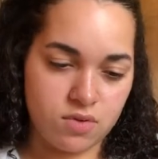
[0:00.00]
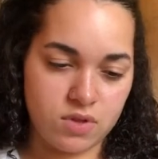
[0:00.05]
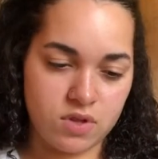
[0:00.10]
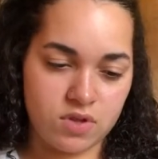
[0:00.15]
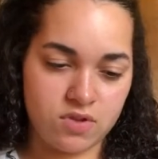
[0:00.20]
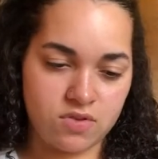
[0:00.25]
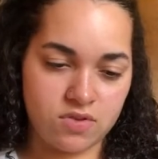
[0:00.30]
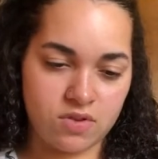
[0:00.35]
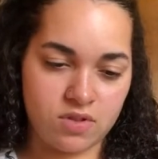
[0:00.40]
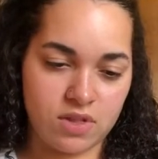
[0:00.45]

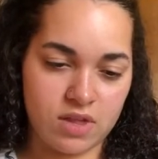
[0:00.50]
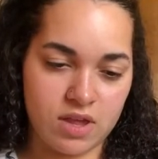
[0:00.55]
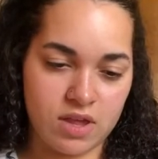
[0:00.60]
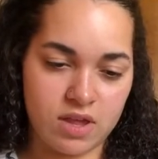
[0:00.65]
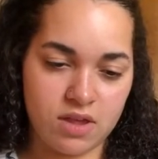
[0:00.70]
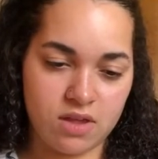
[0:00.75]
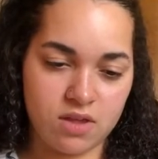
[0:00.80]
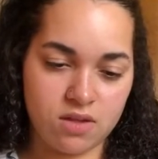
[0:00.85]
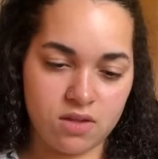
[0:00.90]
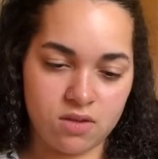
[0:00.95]
These are
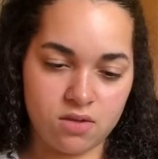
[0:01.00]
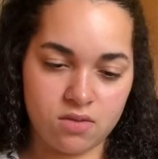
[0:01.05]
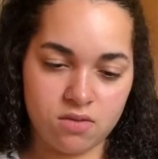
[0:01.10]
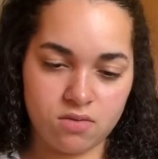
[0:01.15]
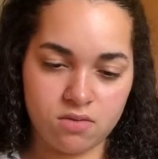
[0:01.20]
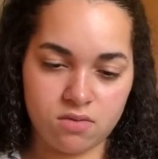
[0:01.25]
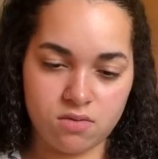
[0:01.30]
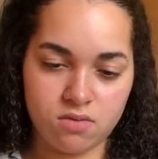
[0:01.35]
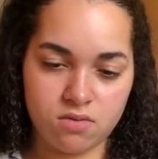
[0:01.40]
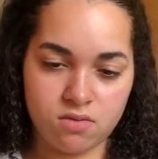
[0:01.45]
like,
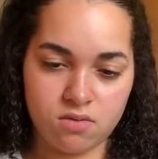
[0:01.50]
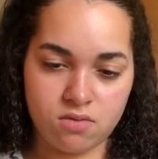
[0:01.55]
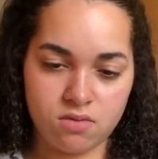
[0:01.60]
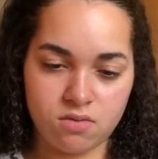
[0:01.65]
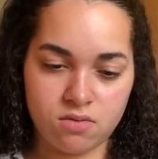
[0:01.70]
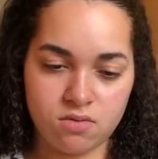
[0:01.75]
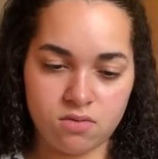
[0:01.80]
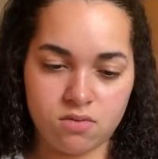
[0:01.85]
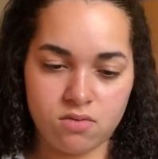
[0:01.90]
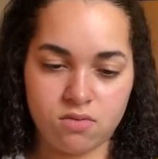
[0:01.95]

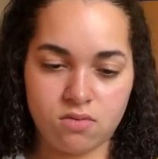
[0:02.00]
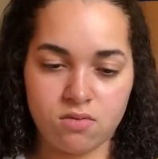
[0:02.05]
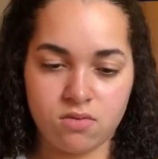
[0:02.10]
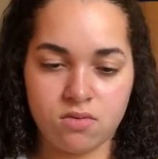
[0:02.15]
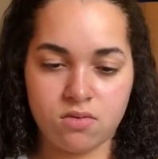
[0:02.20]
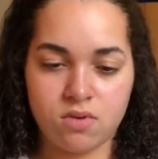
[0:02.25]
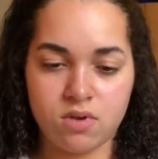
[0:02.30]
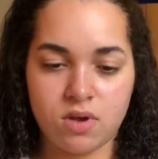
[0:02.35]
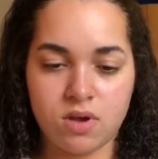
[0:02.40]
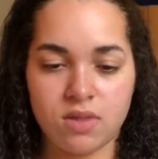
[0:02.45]

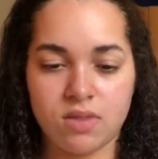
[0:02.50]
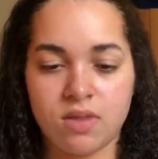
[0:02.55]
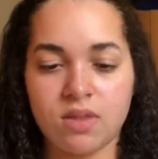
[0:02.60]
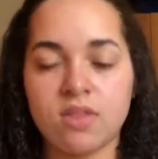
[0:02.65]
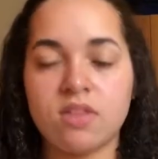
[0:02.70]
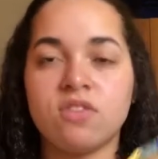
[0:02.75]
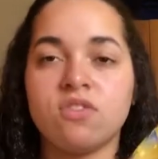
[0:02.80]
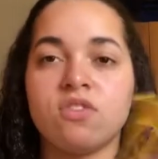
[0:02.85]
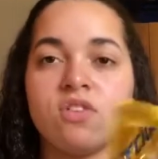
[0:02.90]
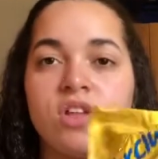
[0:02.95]
I
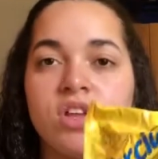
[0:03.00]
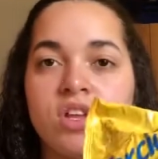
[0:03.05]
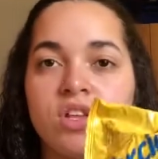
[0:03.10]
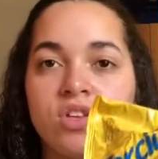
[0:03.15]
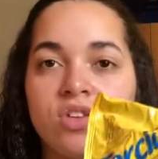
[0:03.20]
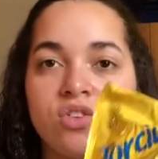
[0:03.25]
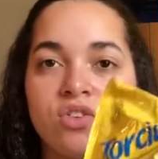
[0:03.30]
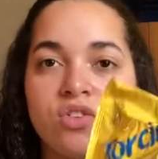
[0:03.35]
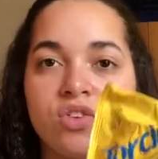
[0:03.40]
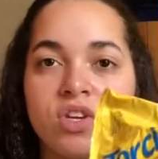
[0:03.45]
think these are like
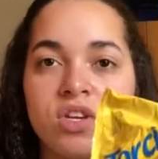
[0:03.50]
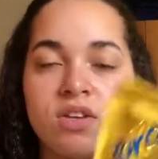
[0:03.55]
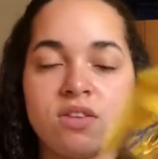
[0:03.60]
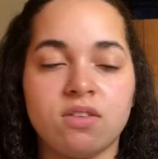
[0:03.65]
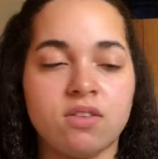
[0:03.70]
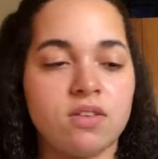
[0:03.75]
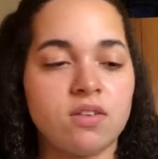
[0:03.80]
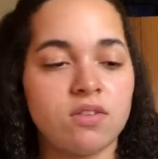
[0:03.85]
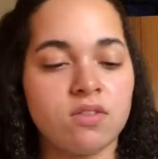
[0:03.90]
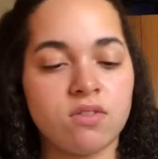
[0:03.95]

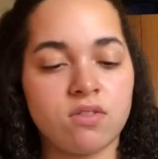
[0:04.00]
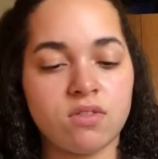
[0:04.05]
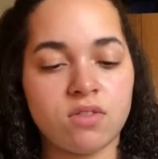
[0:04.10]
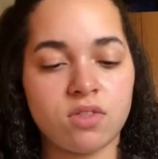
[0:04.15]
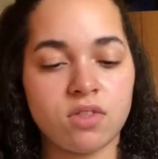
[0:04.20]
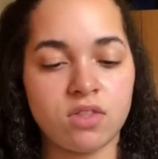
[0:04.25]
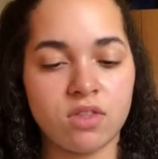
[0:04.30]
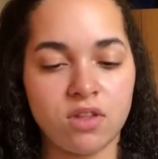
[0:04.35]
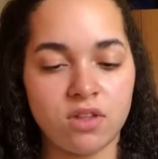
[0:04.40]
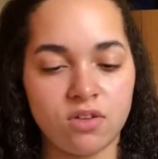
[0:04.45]
cheeses.
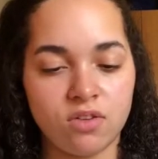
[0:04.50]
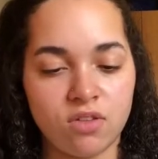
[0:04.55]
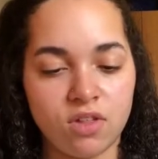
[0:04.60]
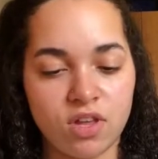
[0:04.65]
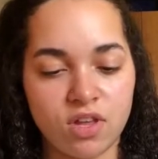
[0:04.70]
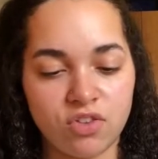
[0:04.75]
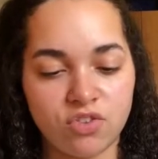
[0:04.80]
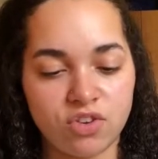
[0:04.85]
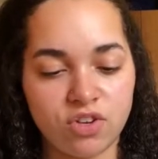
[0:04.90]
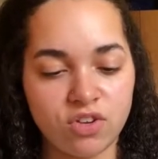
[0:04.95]
They are
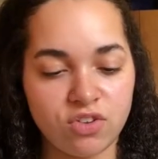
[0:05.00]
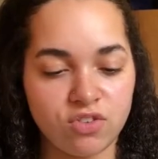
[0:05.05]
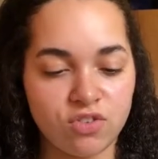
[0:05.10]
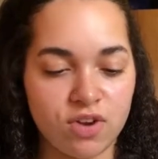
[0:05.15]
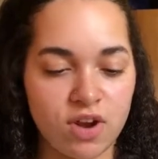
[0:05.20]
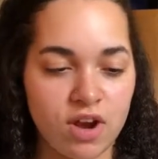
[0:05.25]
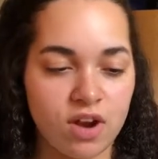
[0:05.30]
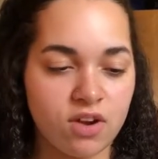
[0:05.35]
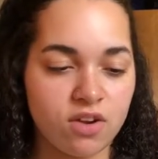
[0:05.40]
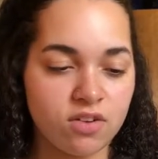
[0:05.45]
like cheese
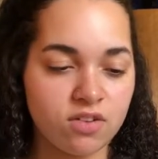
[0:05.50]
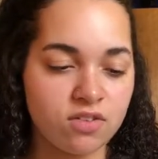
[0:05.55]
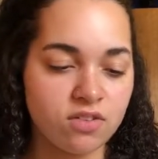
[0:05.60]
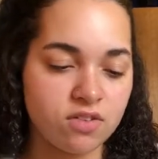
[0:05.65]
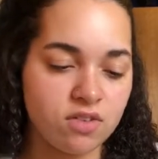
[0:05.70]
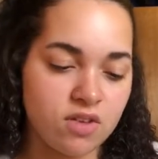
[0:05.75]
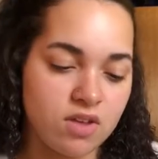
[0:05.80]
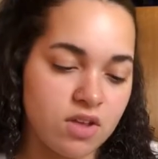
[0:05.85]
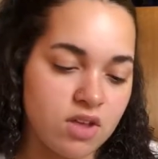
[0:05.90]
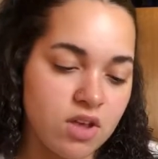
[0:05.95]
crackers.
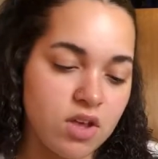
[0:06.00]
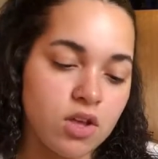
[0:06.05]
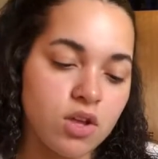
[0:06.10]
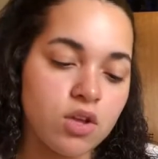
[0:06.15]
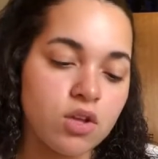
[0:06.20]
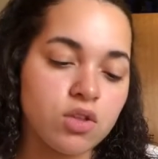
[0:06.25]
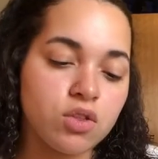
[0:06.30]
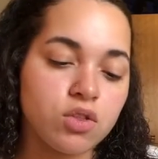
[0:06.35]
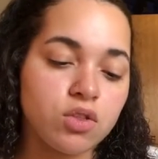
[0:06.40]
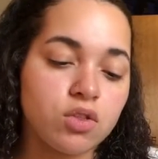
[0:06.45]

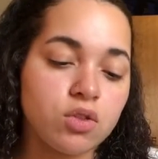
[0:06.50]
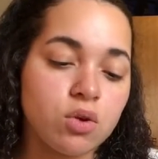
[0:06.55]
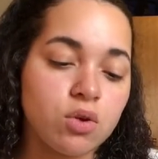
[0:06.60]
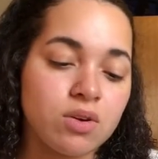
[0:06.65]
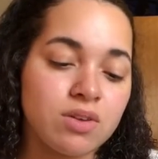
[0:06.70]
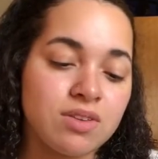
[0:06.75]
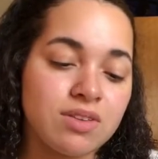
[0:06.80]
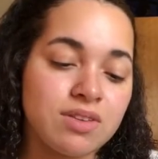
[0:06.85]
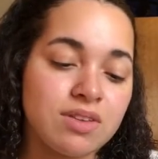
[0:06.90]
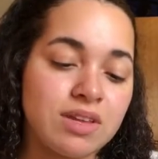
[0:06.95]

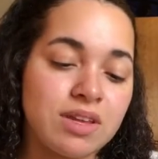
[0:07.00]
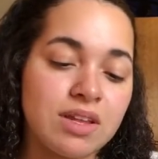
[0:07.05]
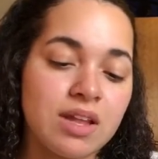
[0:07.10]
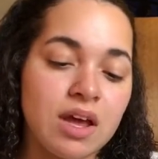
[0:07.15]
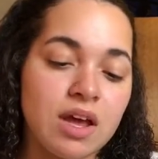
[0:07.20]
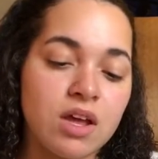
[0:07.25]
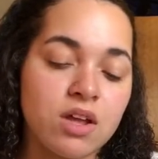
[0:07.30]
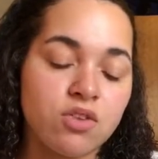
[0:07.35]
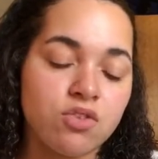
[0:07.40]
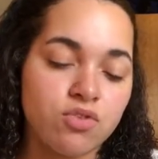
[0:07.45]

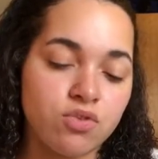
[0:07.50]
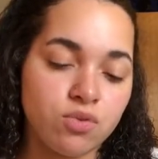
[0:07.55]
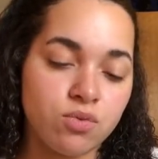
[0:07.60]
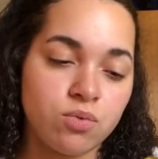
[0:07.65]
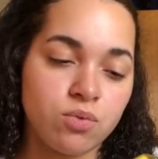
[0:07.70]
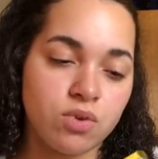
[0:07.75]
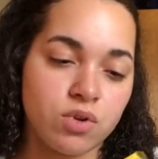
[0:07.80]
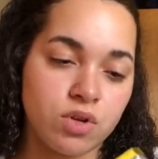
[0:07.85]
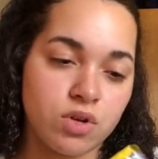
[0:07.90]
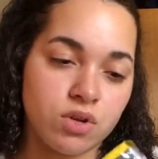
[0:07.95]
Torcida
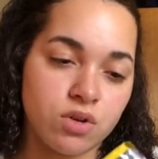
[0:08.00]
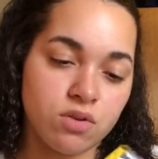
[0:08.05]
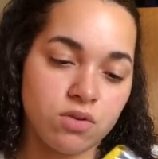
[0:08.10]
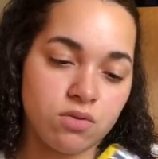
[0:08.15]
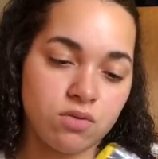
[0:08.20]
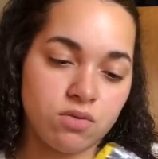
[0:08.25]
Jr.